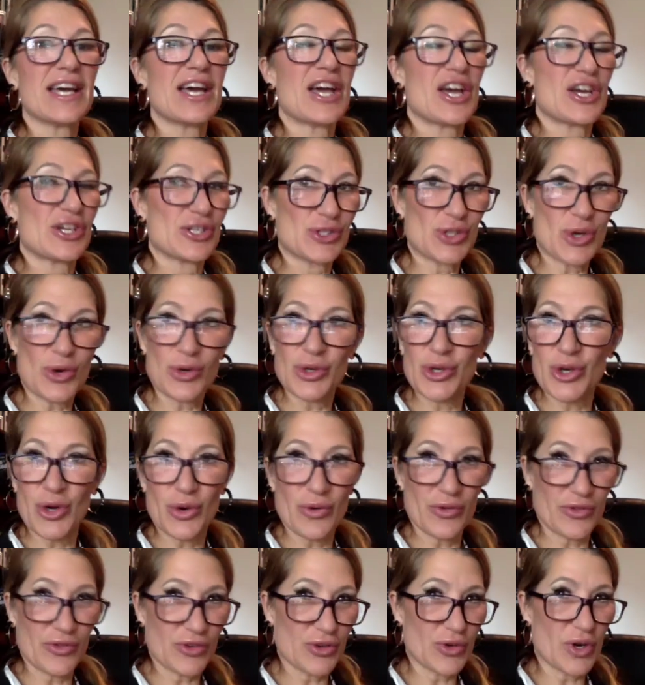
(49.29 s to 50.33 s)
And so,
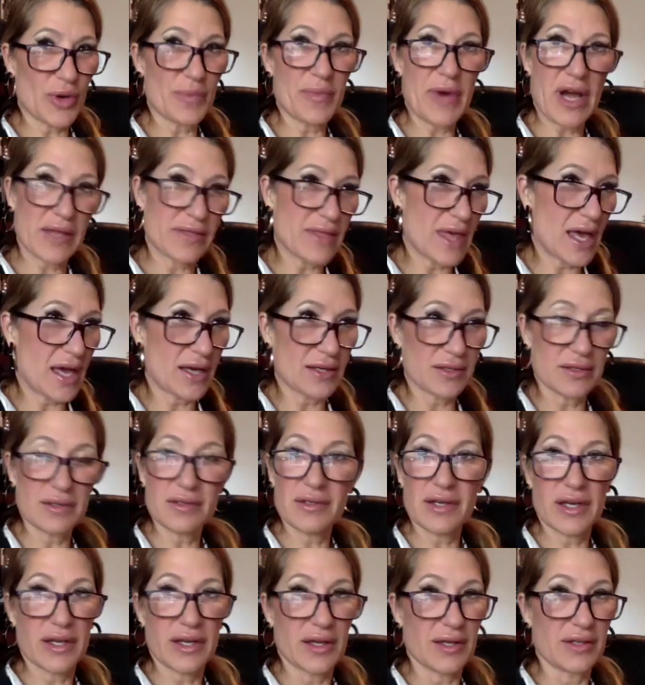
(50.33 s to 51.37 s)
if you combine that
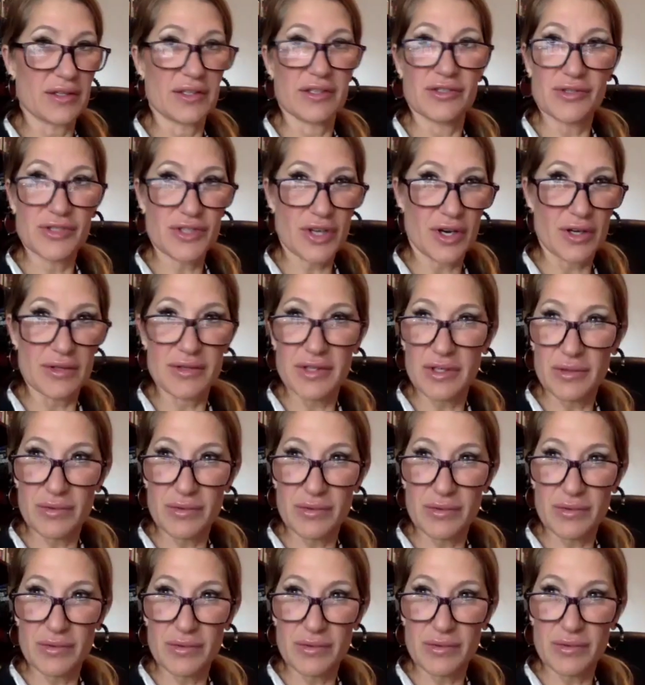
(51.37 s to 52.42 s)
and you start in
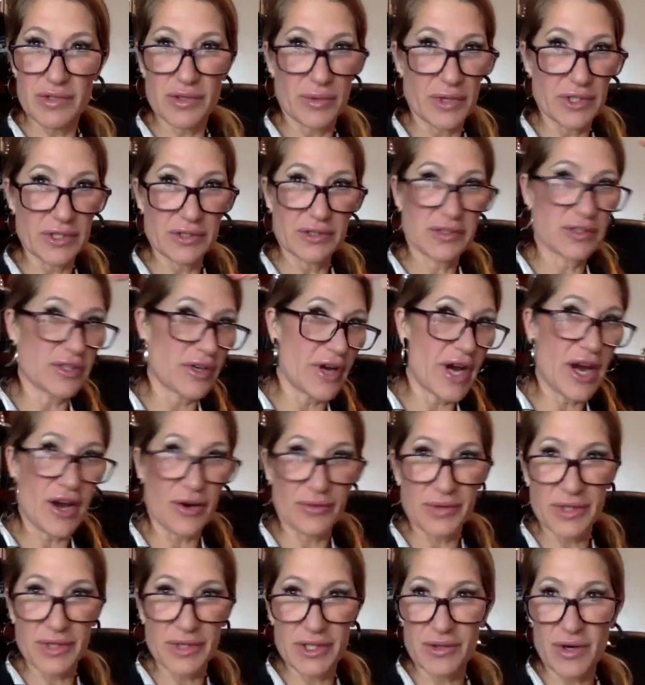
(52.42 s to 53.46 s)
you want your hair
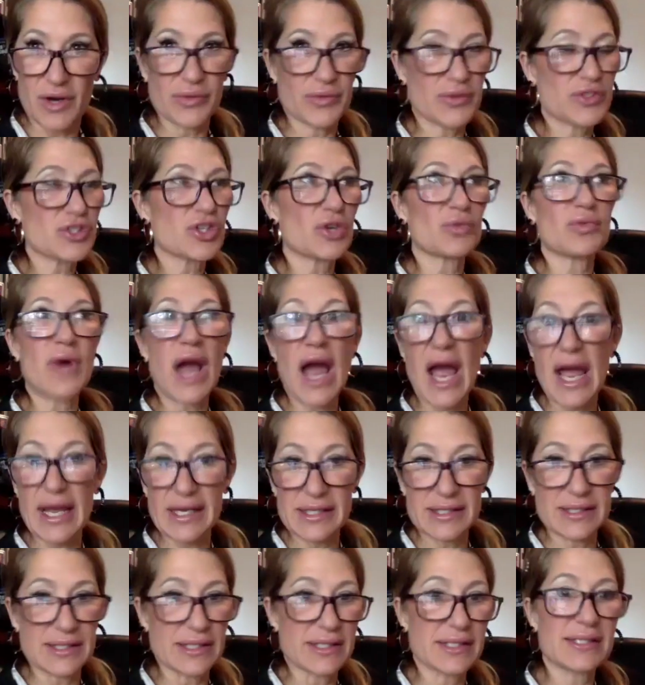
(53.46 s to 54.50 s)
regrowth,
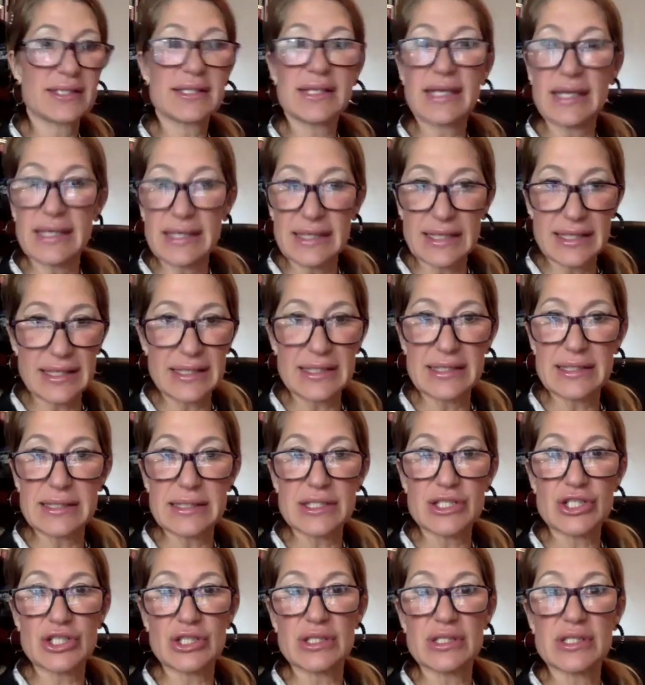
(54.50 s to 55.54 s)
psoriasis, skin
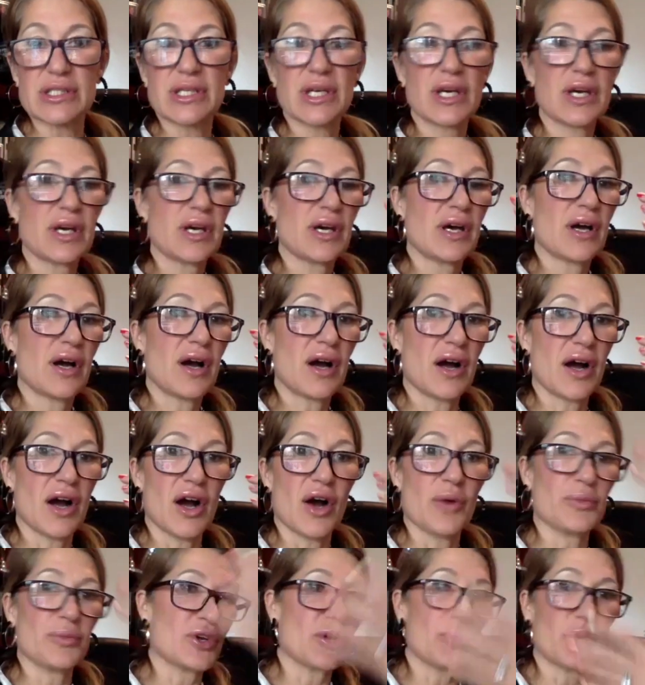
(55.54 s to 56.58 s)
conditions.
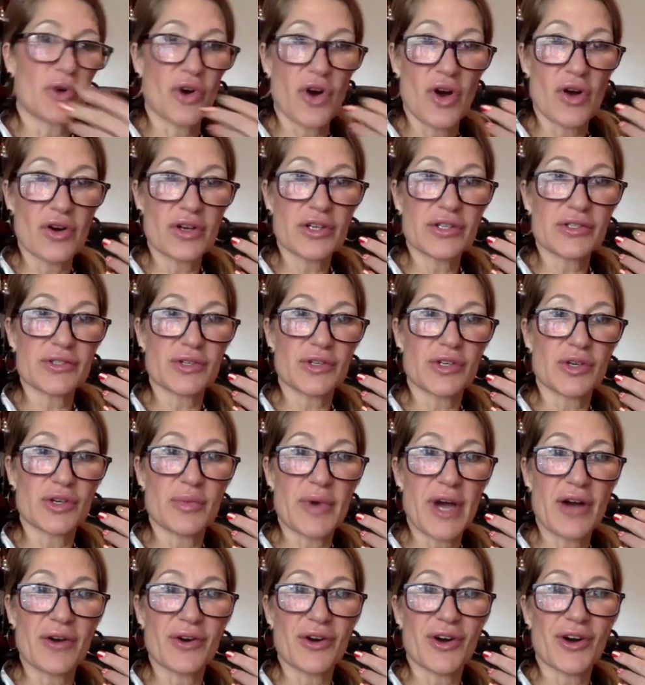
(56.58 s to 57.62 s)
We're all concerned
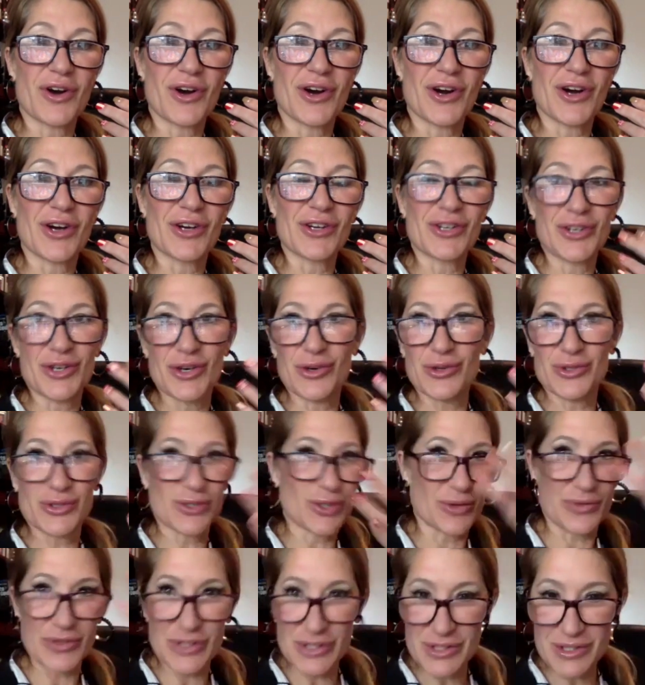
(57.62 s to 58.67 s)
about our,
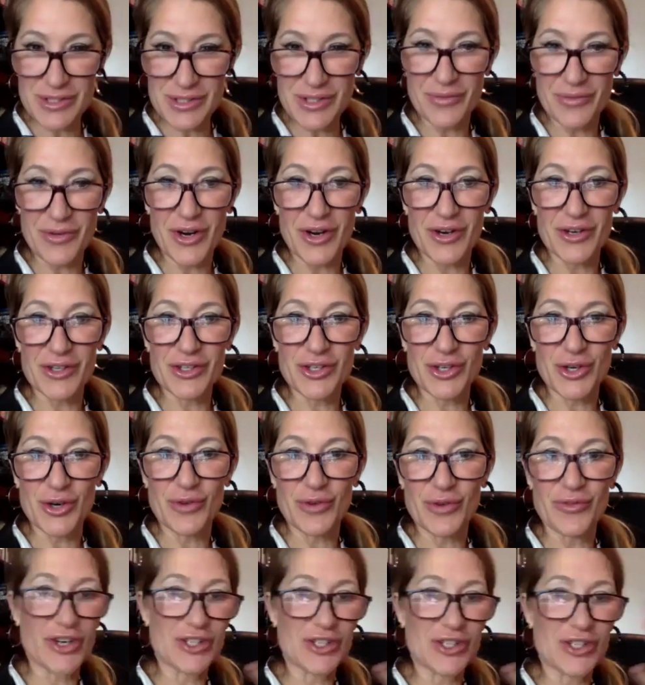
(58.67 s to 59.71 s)
surface of our, of
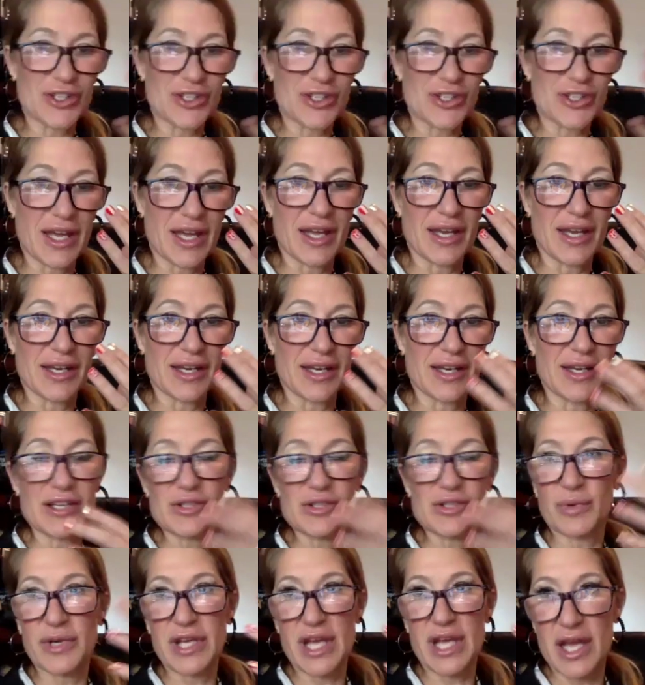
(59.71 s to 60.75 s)
our skin, and as
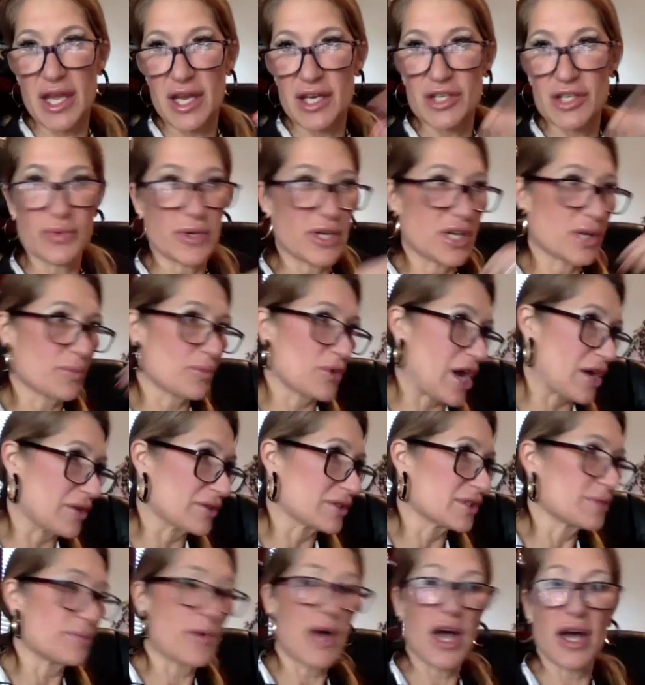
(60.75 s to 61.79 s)
we age, we get brown
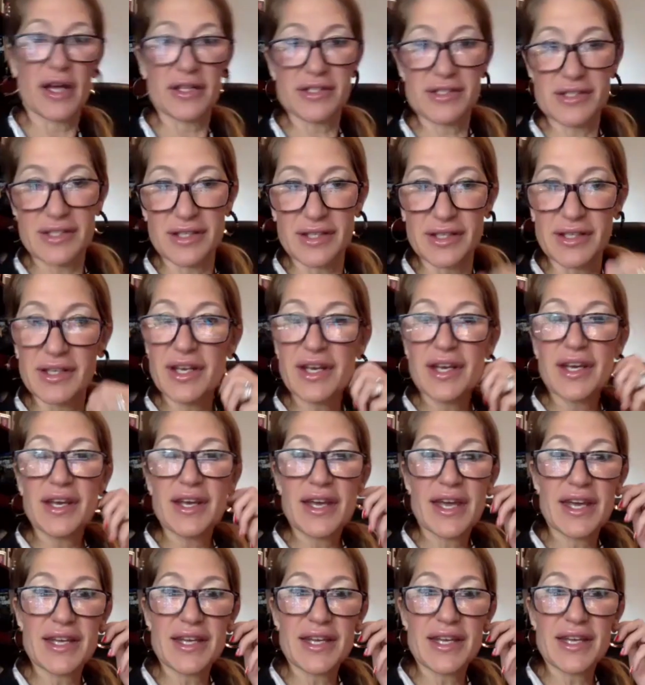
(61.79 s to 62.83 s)
spots and
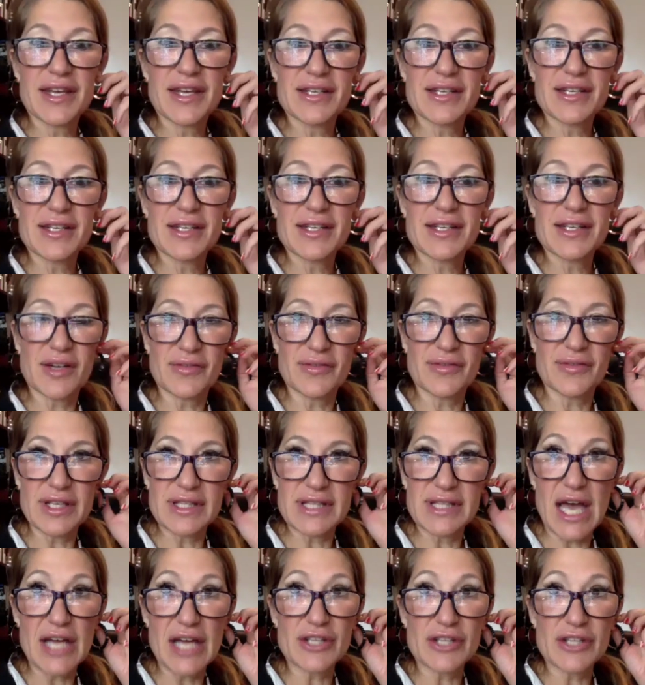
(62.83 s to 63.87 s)
stuff like
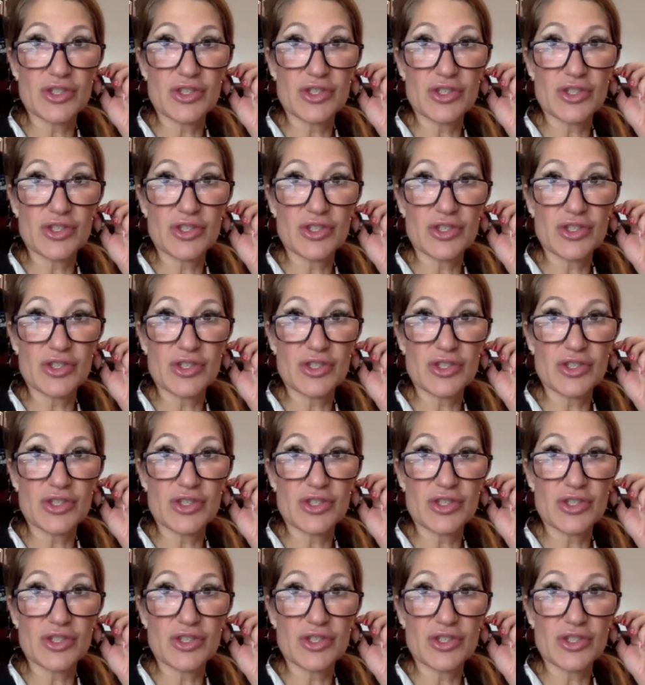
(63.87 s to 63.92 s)
that.